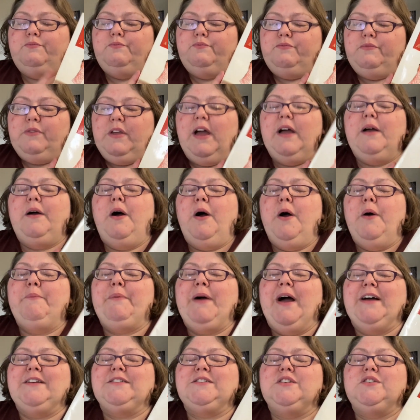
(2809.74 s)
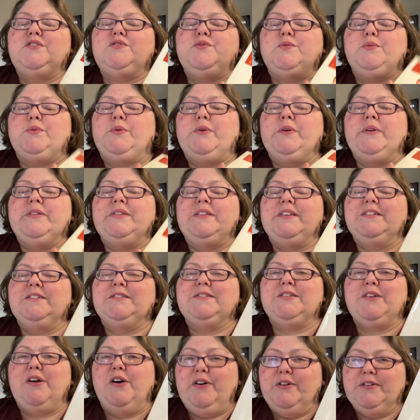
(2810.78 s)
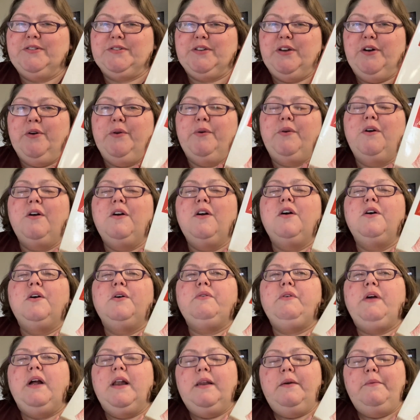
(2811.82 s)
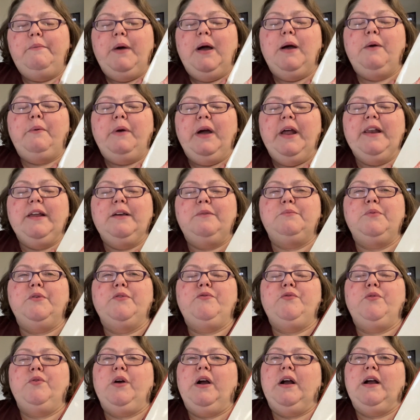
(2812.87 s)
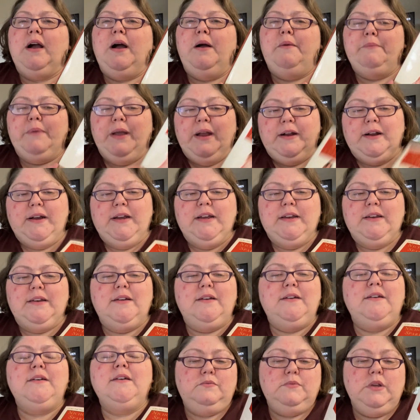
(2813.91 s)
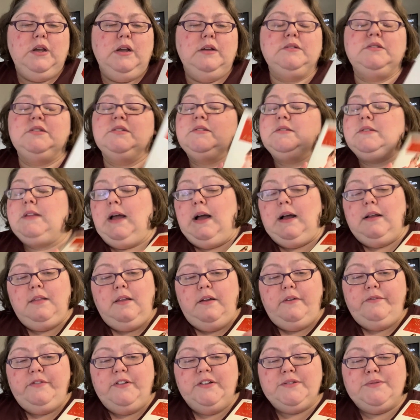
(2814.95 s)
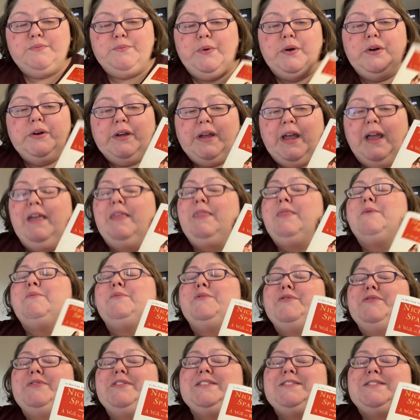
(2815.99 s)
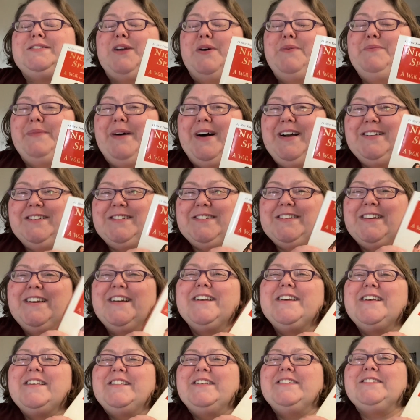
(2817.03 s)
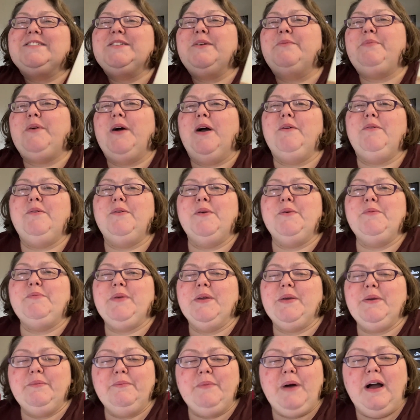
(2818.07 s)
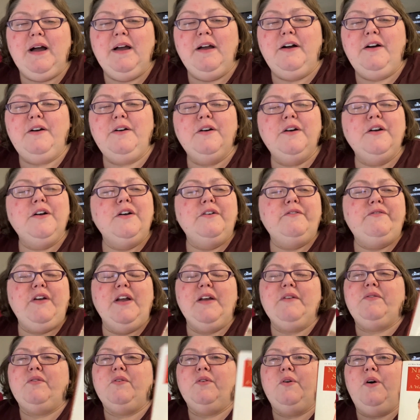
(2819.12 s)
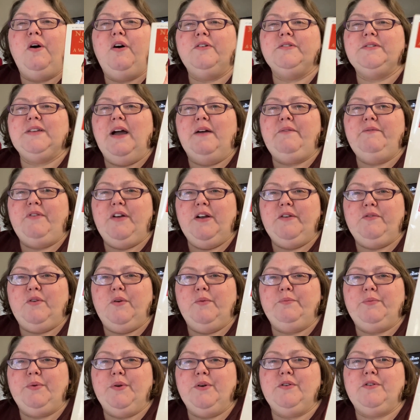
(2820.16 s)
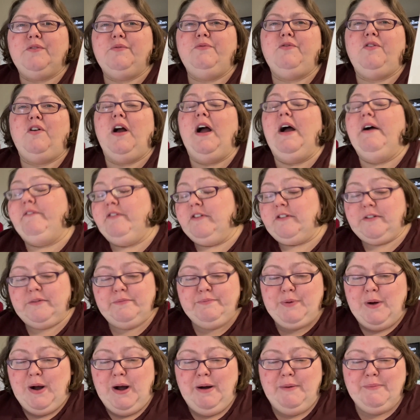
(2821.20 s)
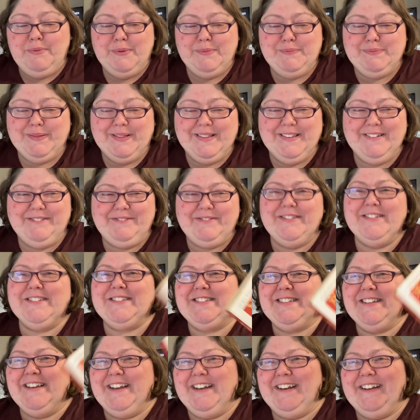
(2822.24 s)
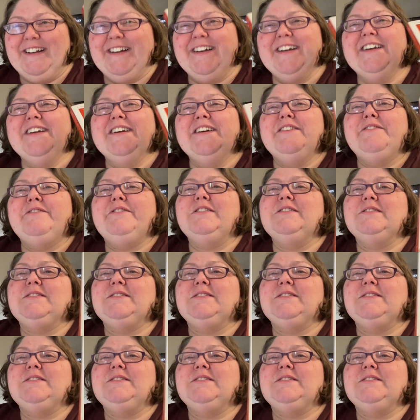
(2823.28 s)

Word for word: that, uh, passage from Corinthians also, right at my wedding before I got married. Just, I love this book and the movie so much. This will probably be my favorite, all-time favorite book forever, probably. We'll see. We'll